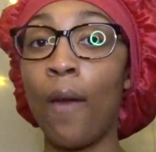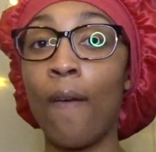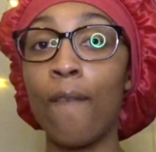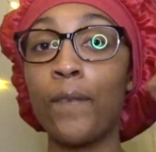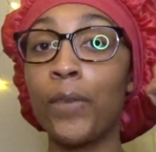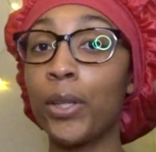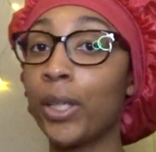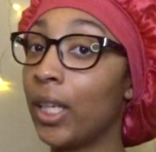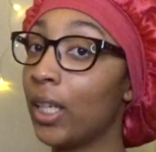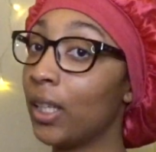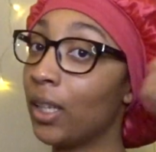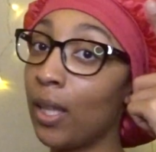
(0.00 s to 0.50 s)

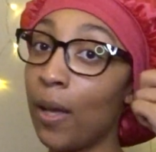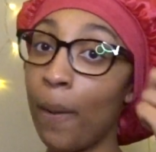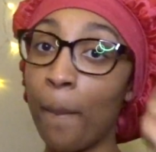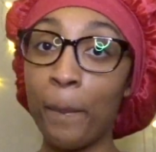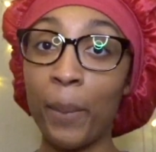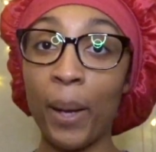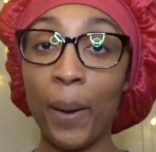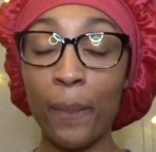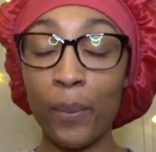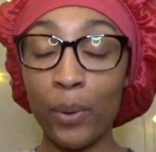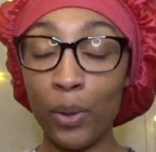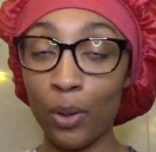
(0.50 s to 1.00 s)
forget them
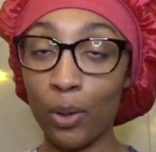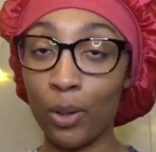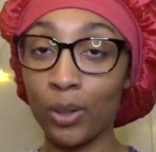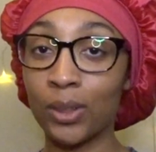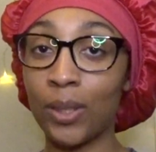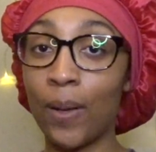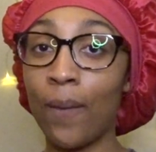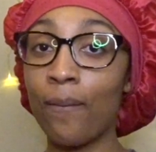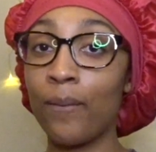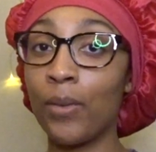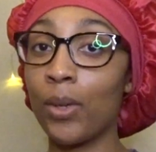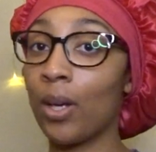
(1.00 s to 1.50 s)
baby dolls,
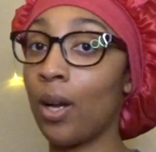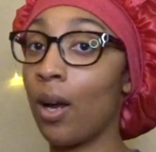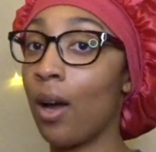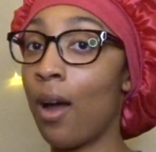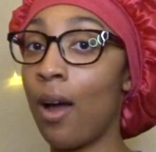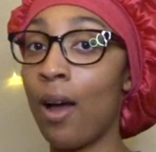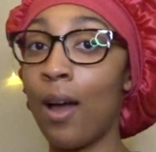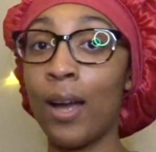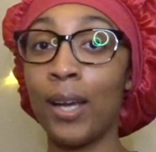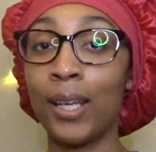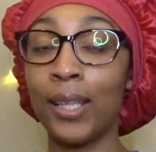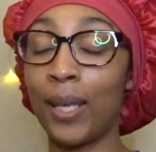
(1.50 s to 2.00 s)
I'm finna
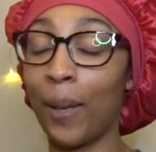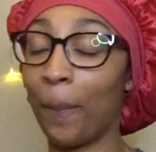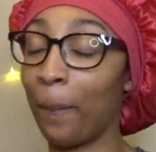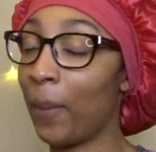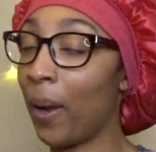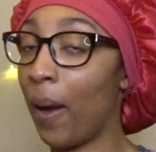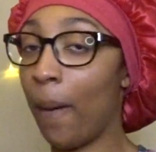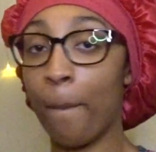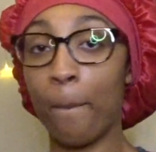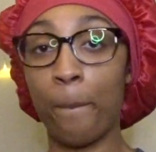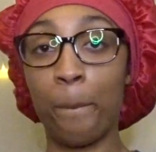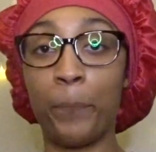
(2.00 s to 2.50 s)
give me
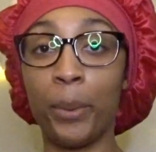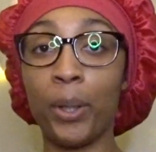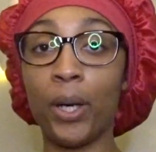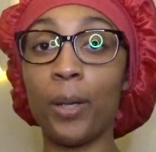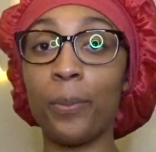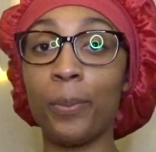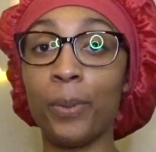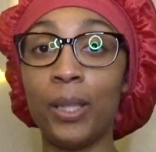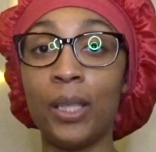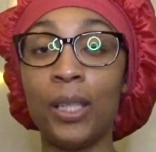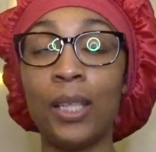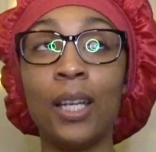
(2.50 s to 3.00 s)
a
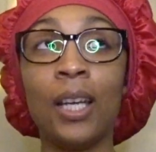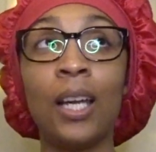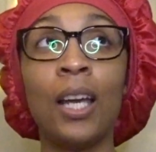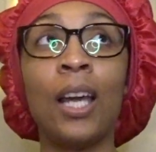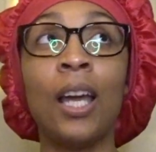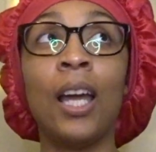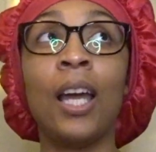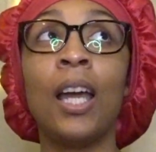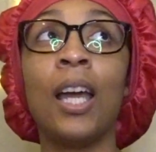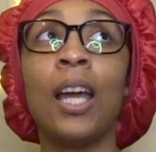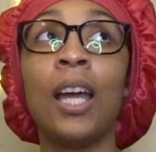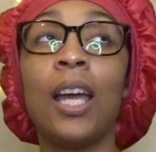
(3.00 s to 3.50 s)
Barbie.
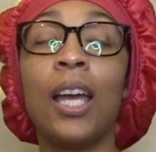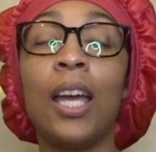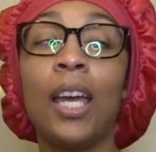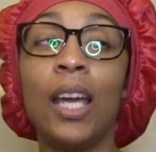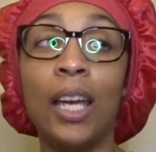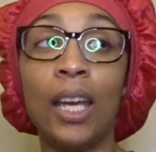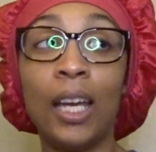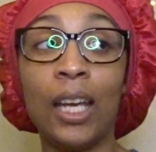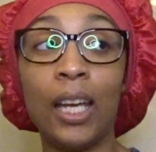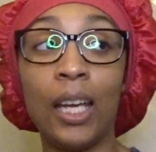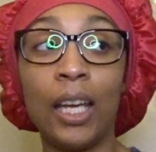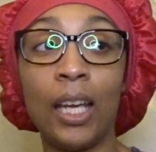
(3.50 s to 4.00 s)

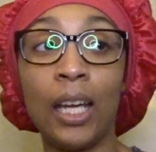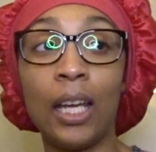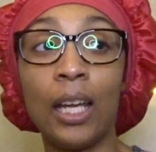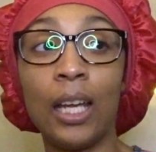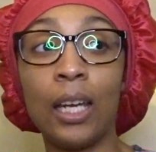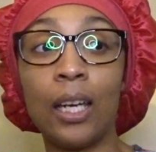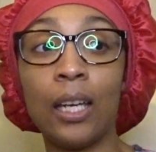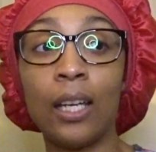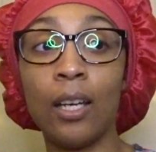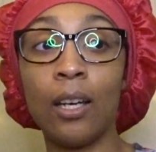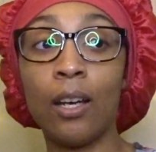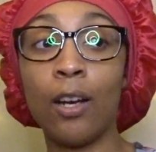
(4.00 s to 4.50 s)

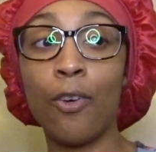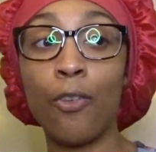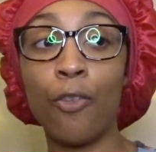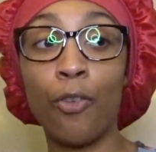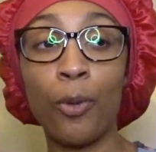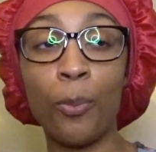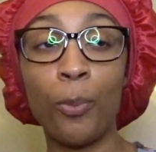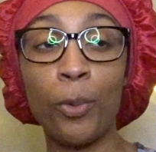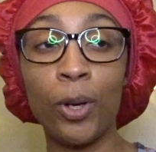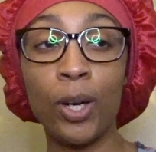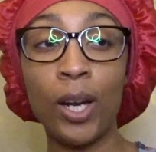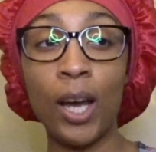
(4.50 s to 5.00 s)
And
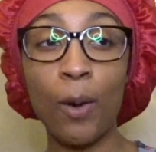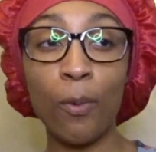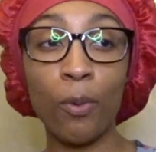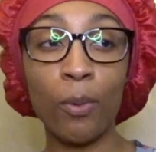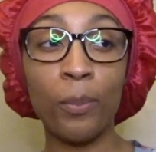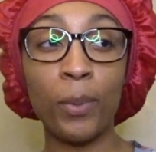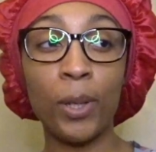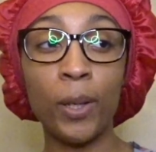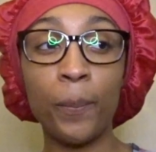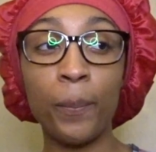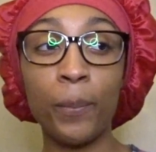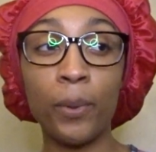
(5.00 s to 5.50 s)
from what I
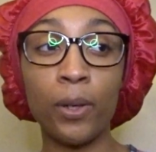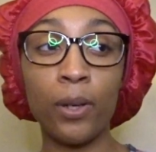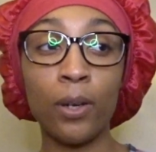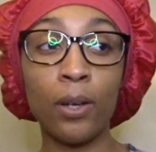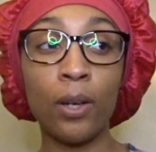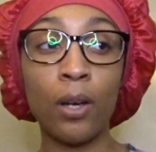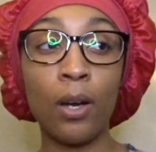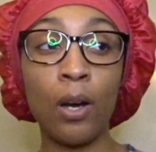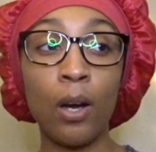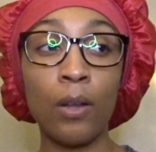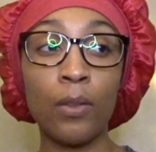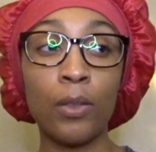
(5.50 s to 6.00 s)

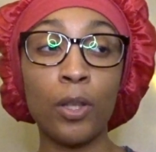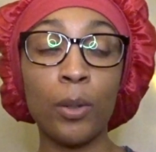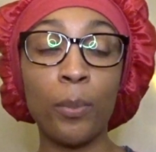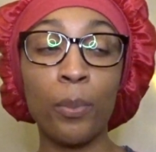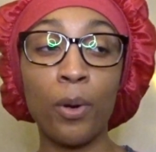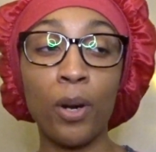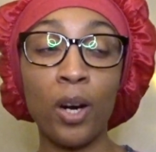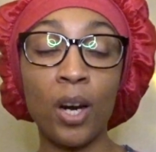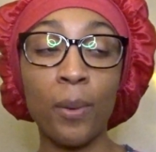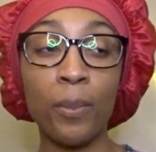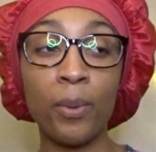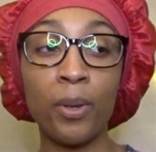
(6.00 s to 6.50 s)
remember, the
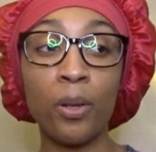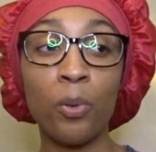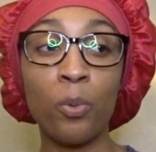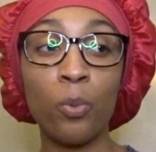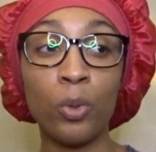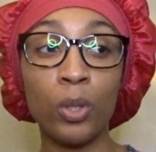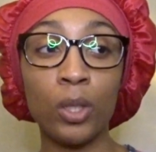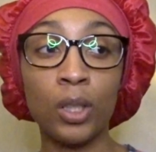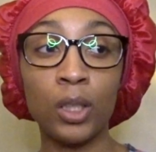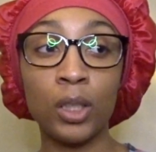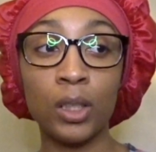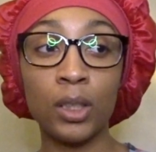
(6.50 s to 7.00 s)
Barbie
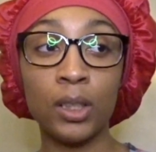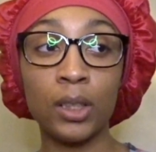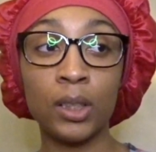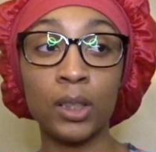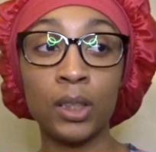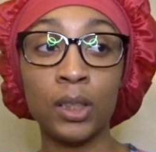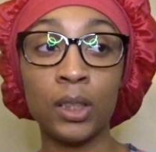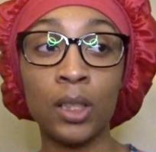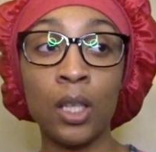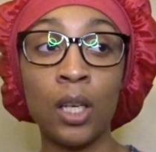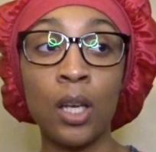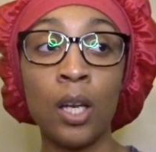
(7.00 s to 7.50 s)
was